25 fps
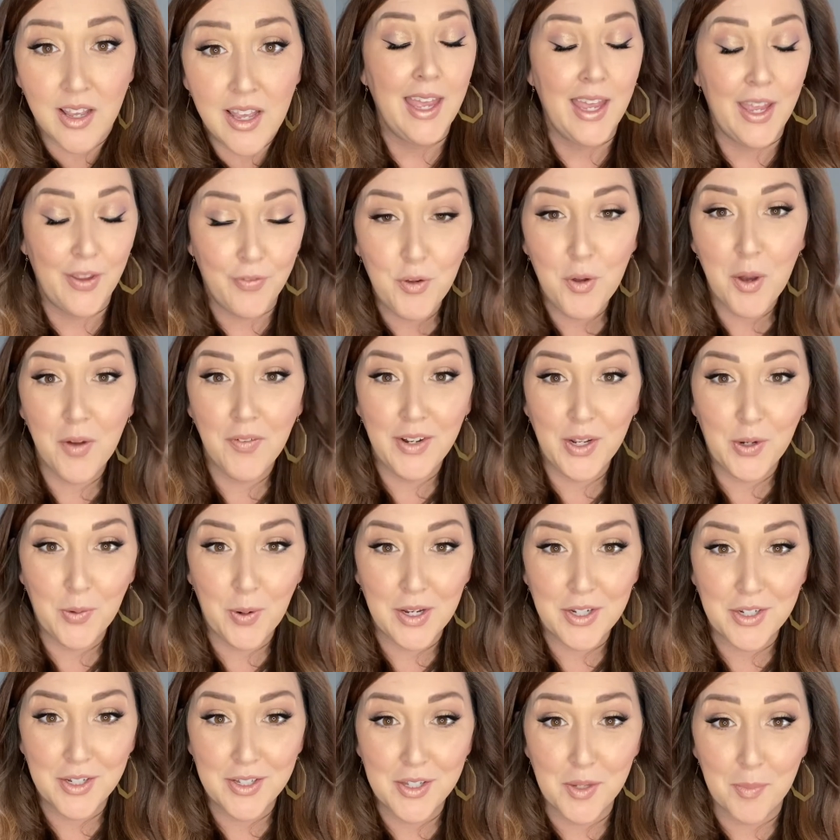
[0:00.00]
If you have any
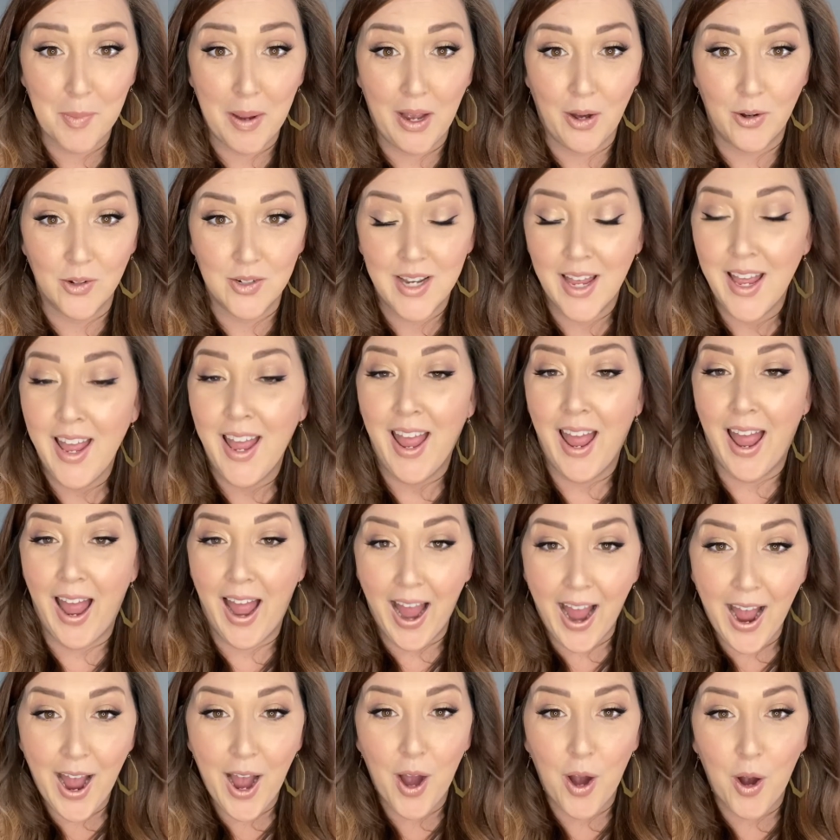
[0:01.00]
questions about
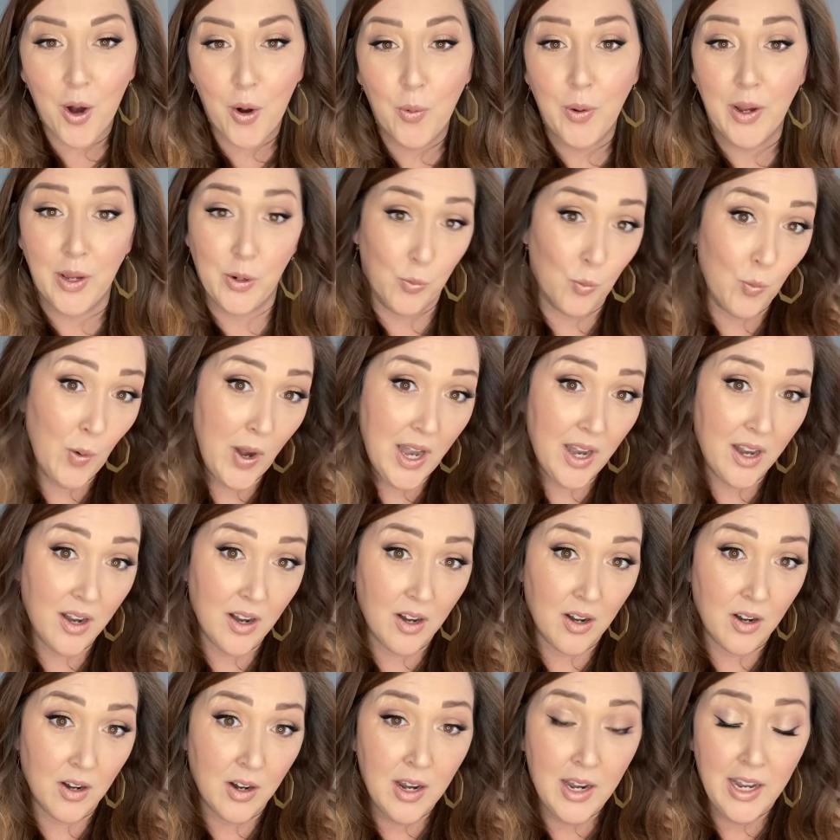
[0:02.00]
how and
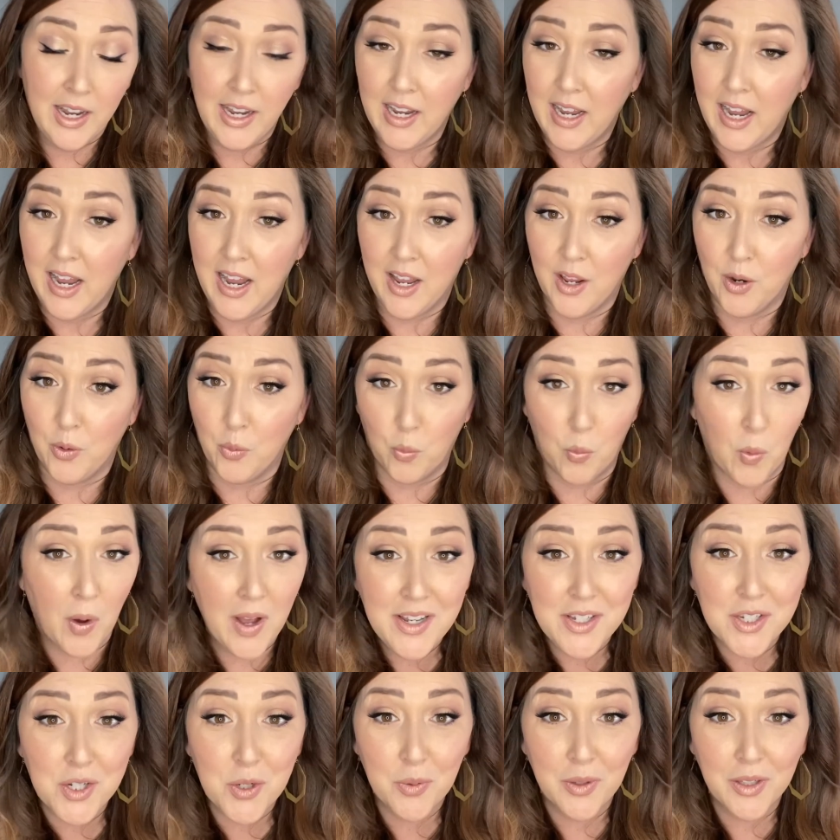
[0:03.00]
where and
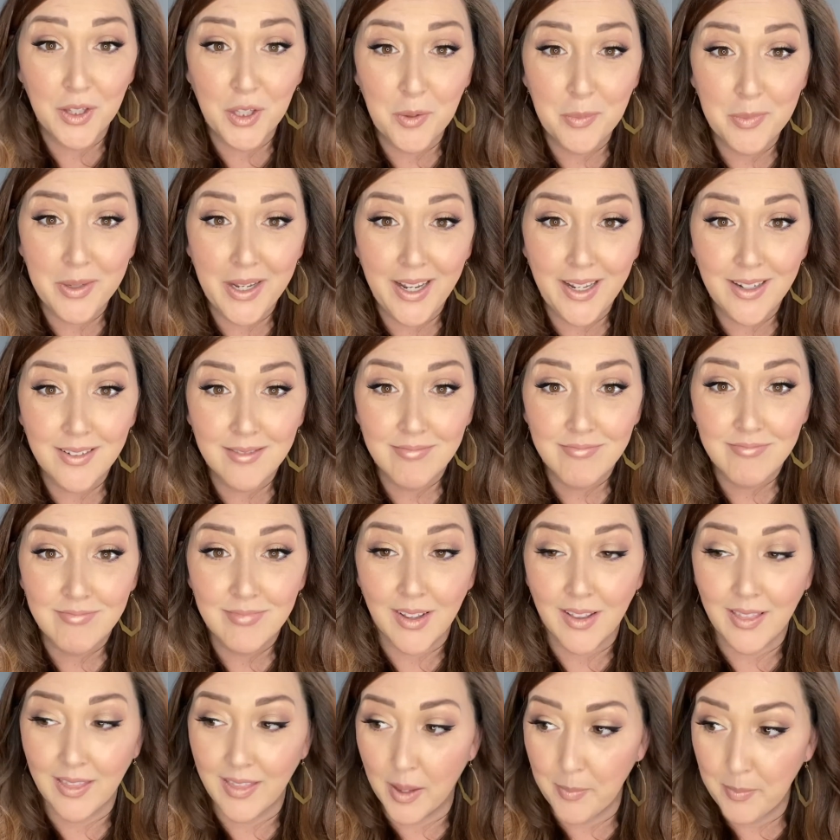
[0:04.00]
what to illuminate,
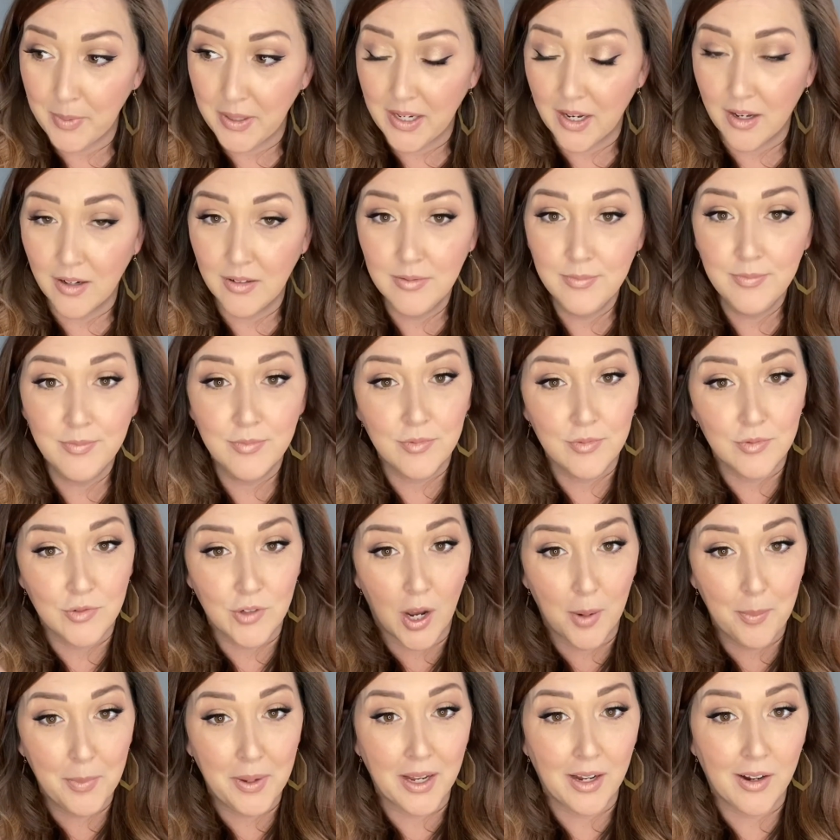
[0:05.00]
let me know.
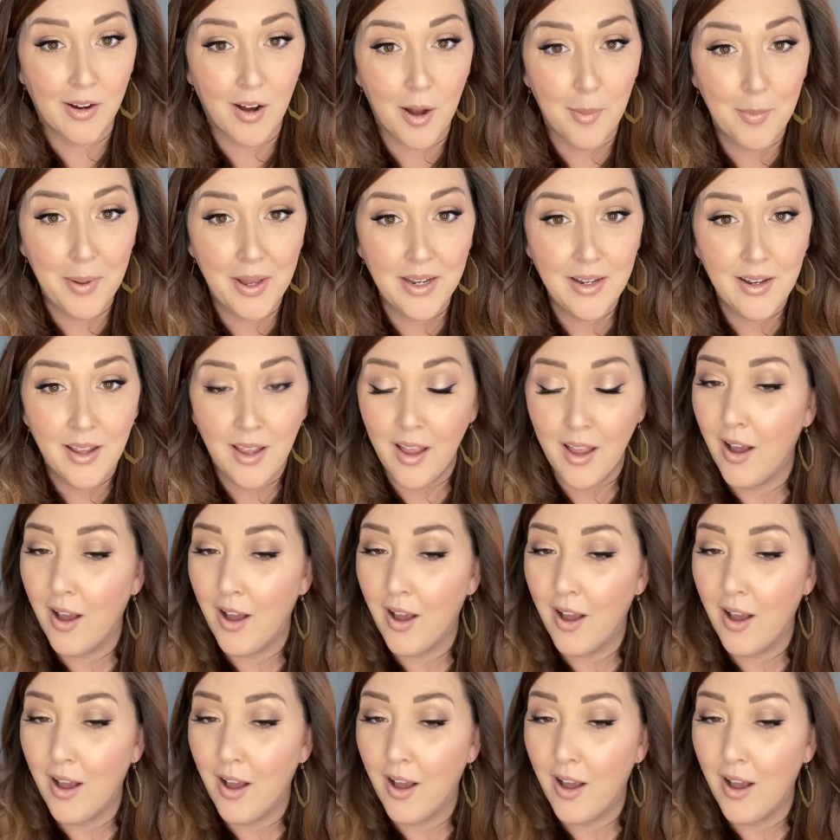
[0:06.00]
Drop me a comment.